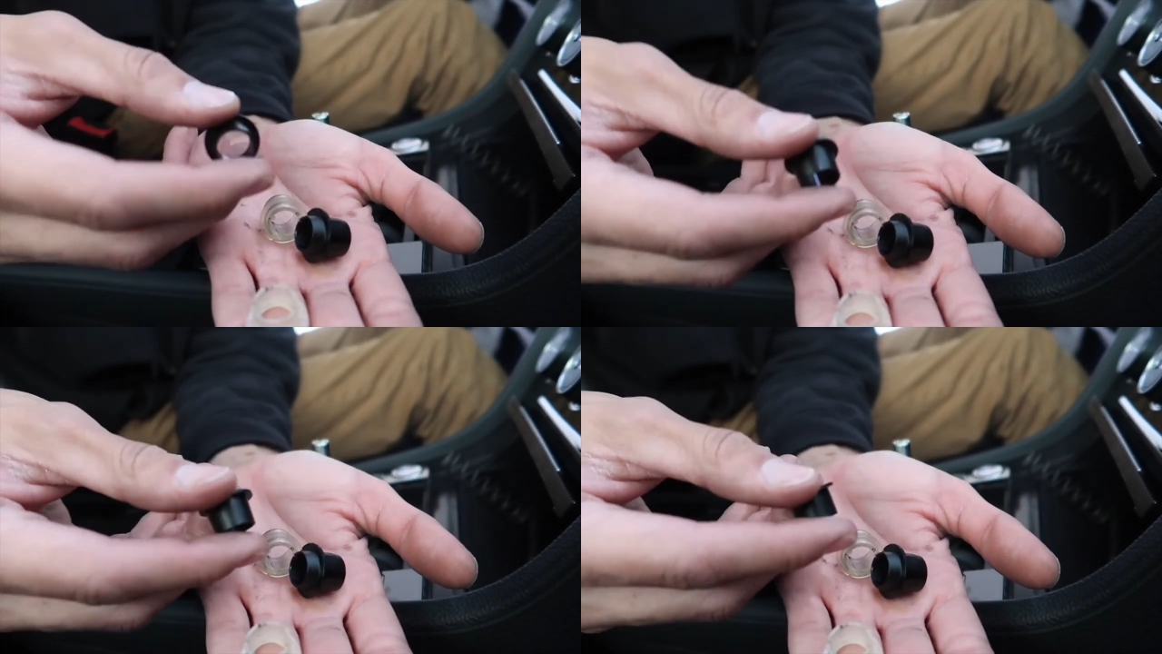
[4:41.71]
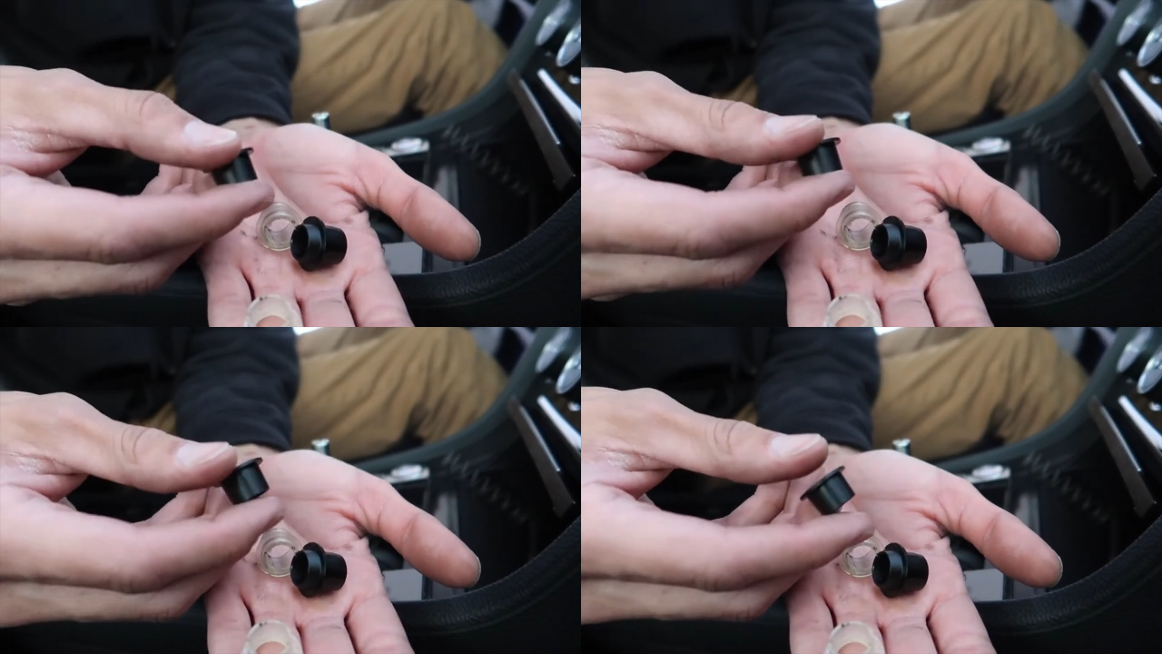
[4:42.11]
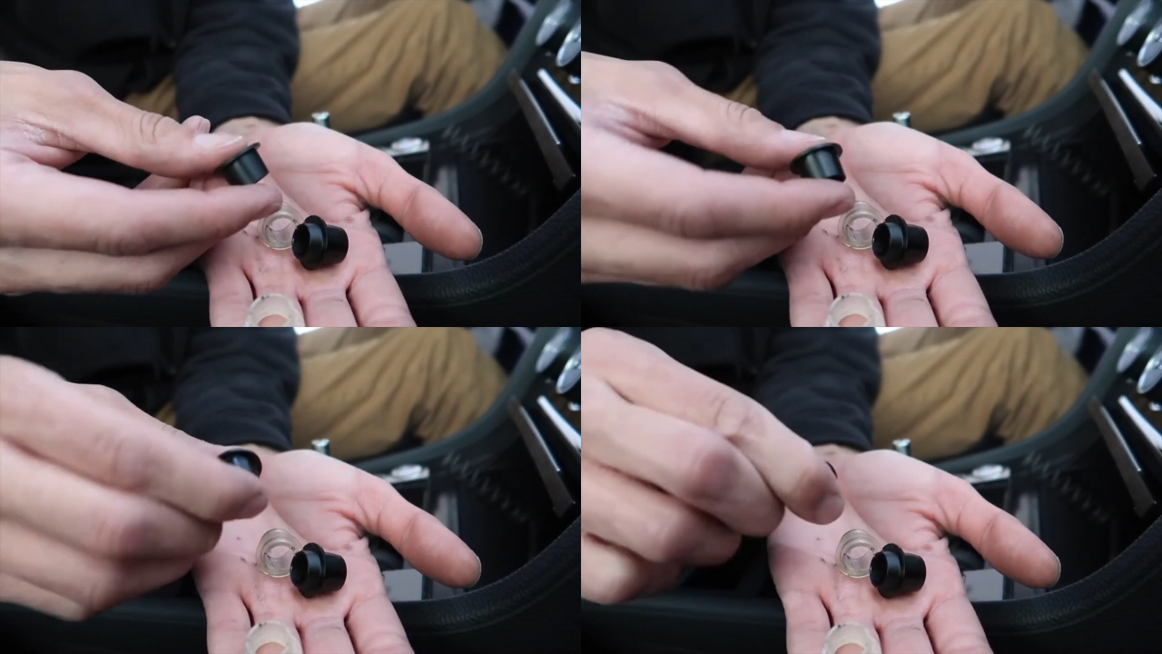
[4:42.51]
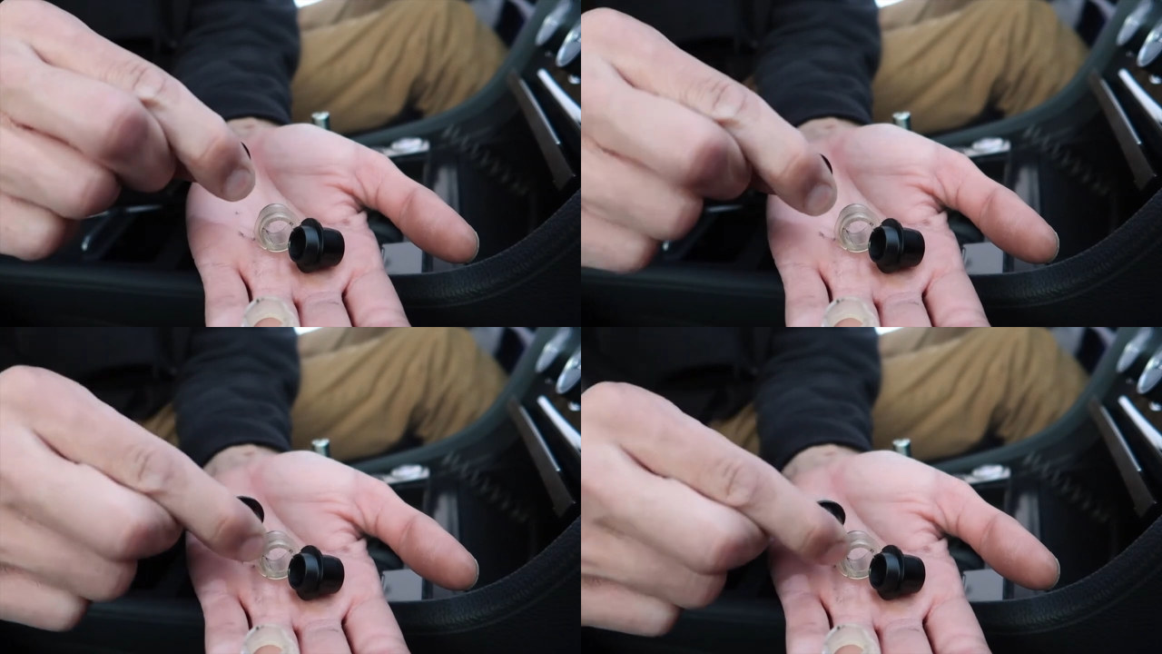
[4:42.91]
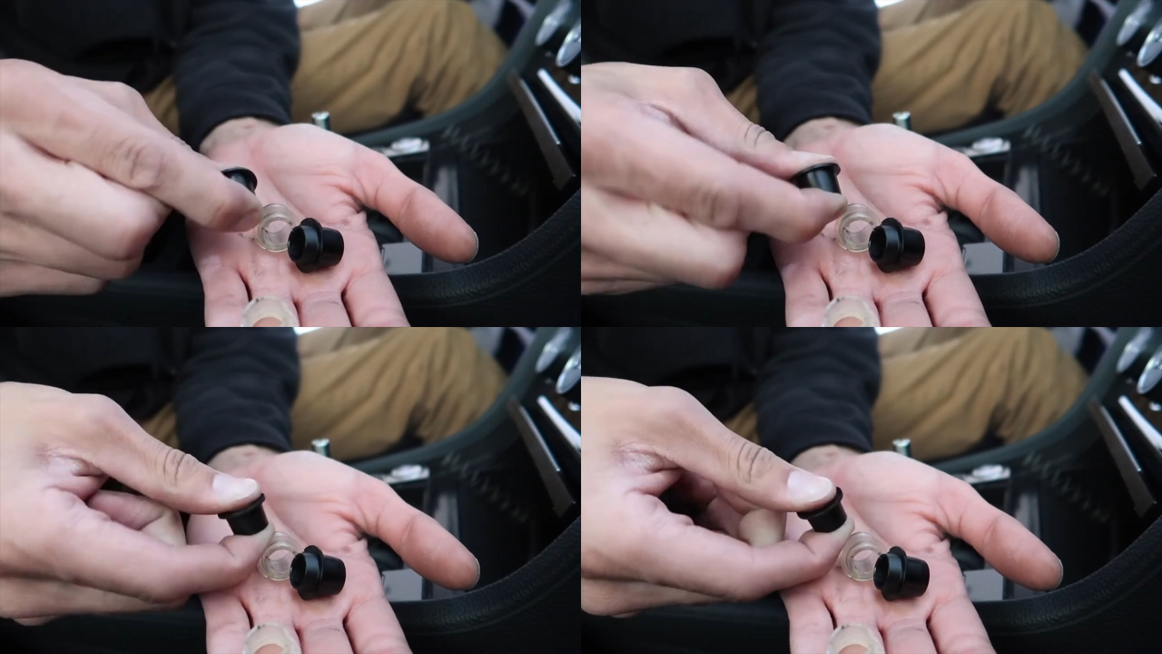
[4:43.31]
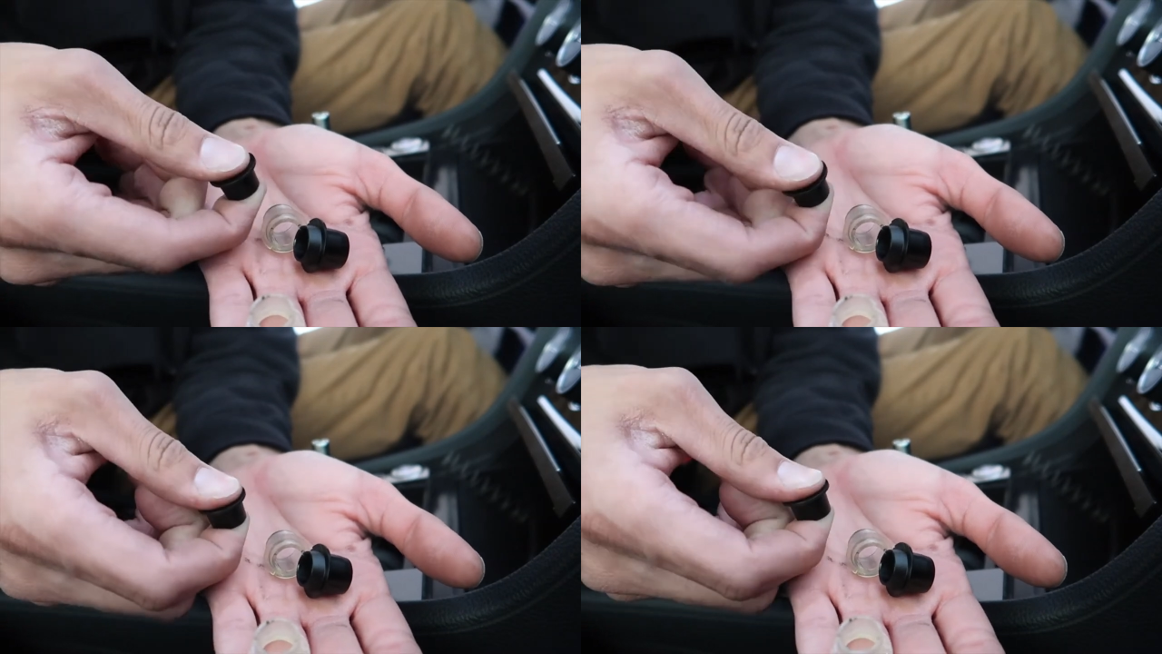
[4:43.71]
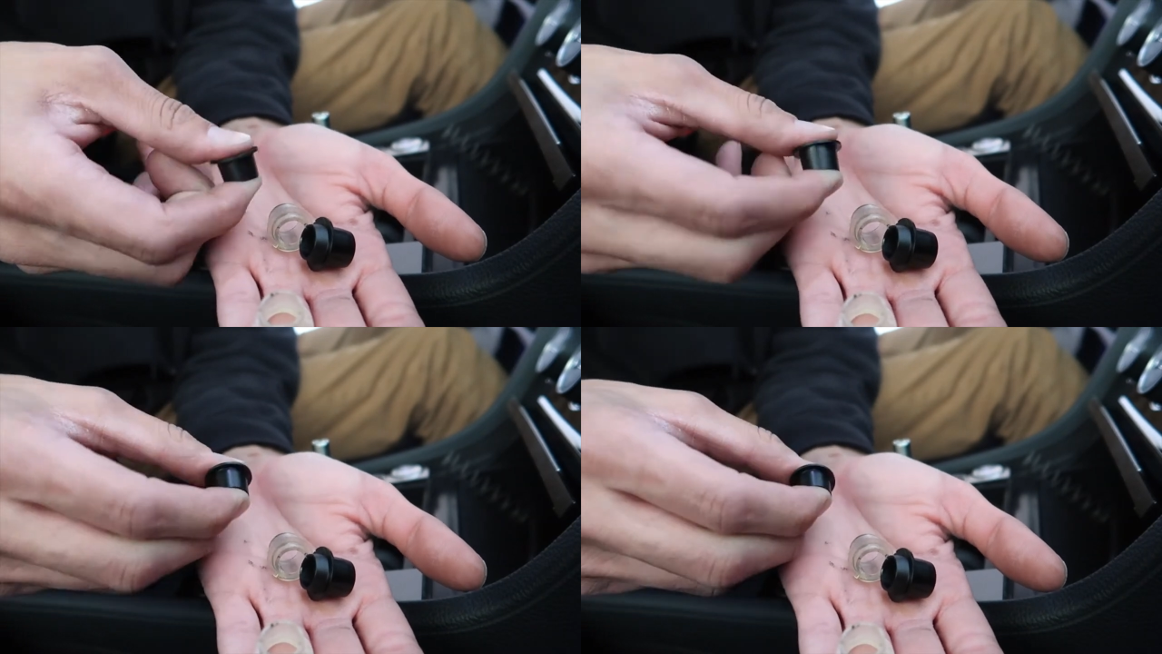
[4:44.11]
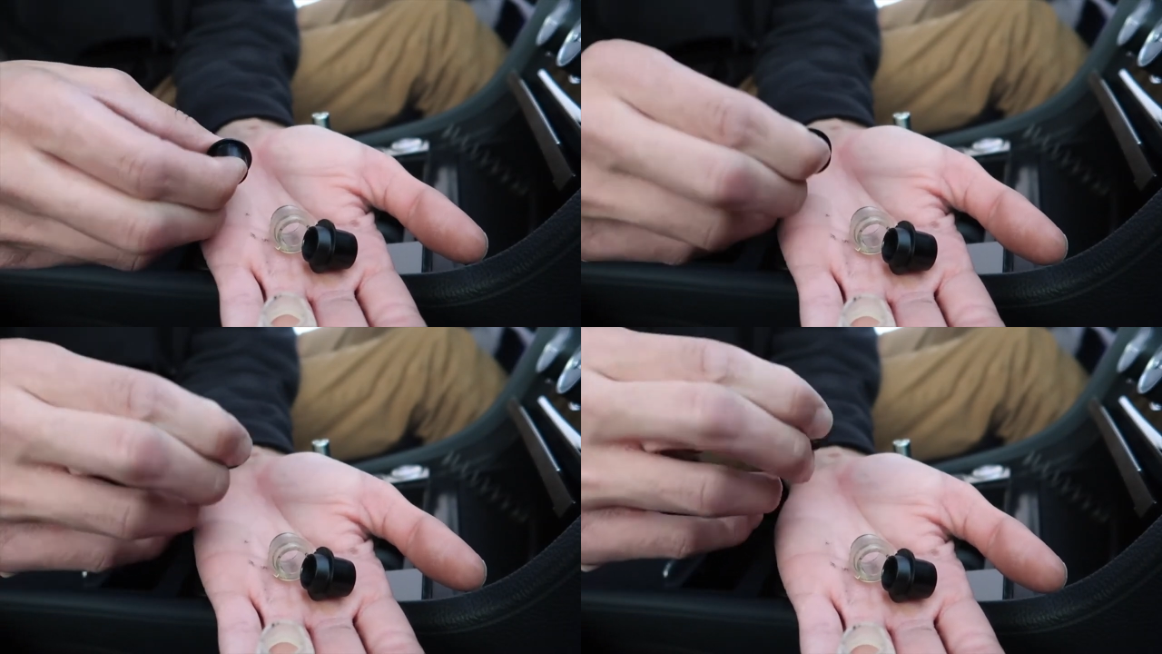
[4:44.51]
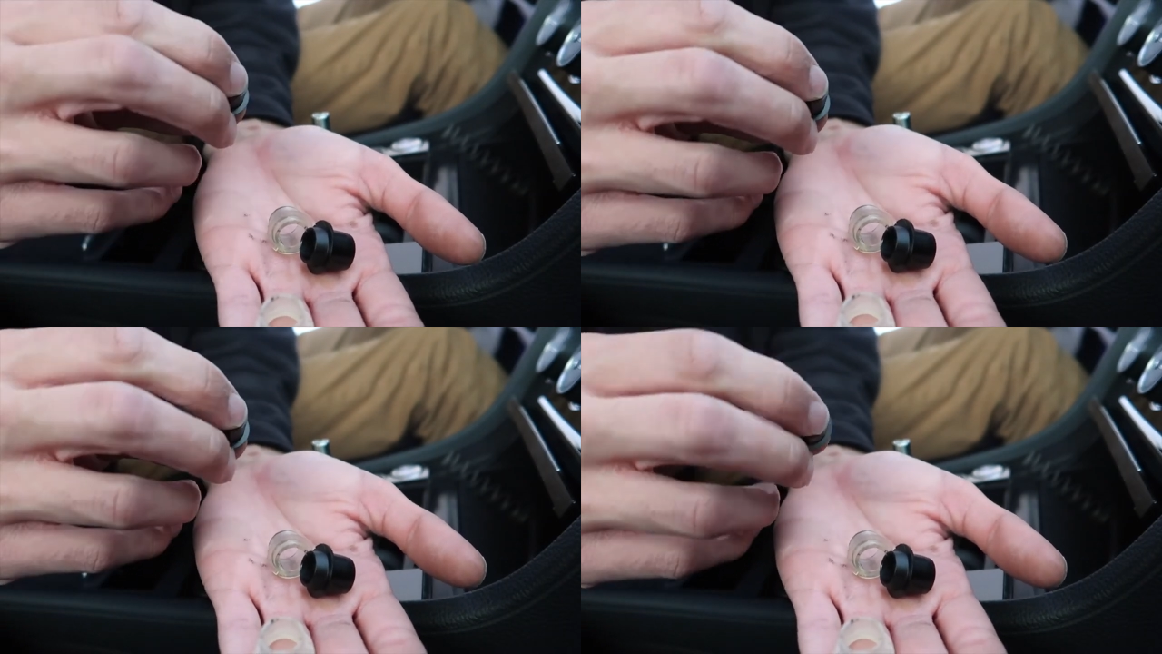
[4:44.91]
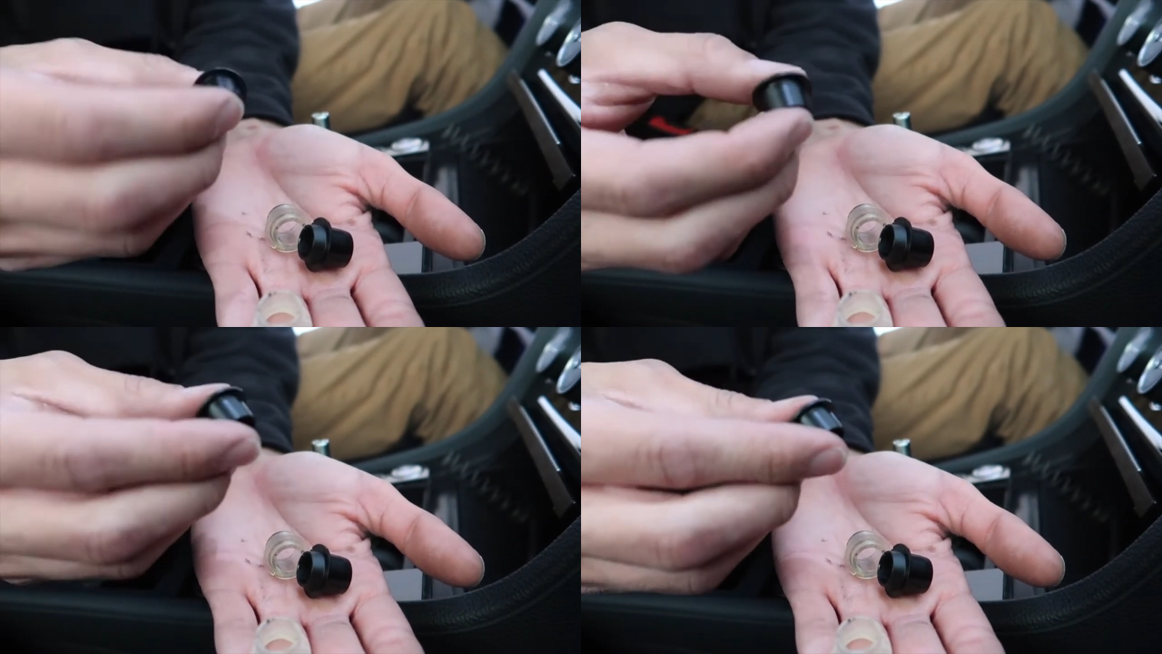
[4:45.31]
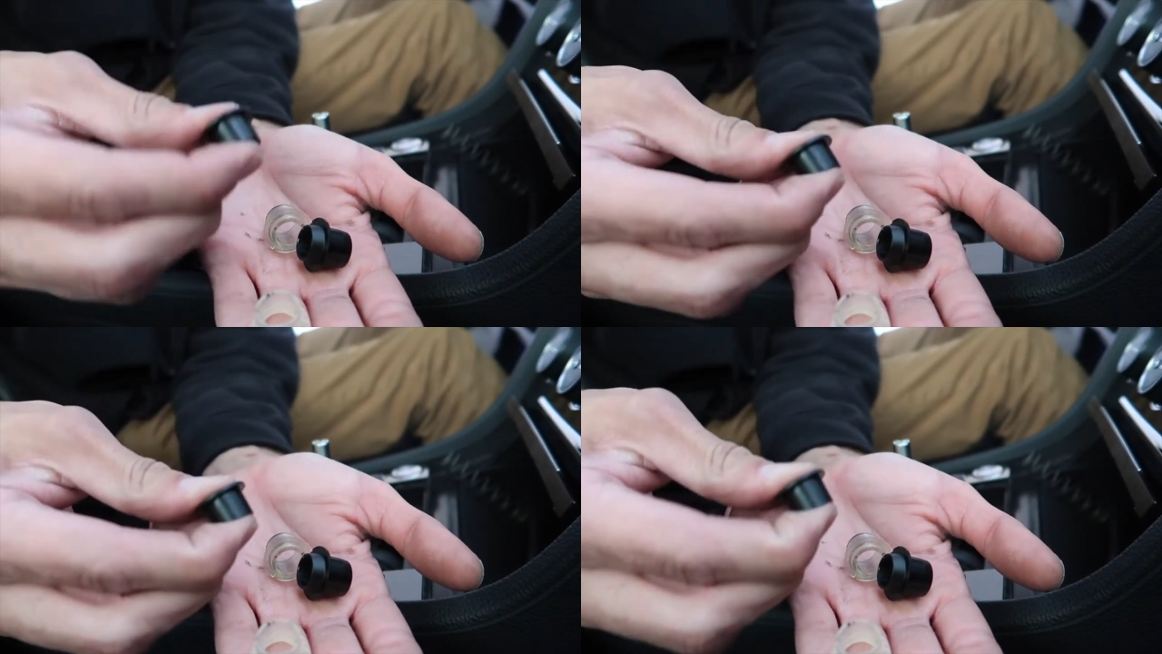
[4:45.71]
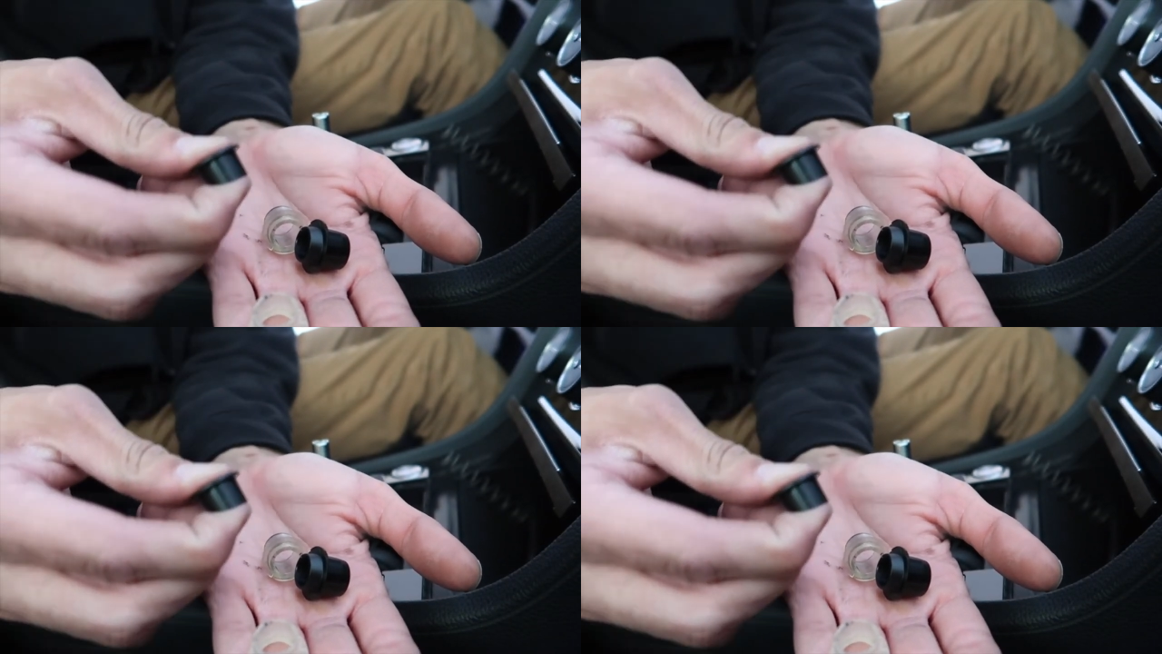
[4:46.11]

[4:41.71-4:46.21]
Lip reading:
No face is visible, so there are no lips to read.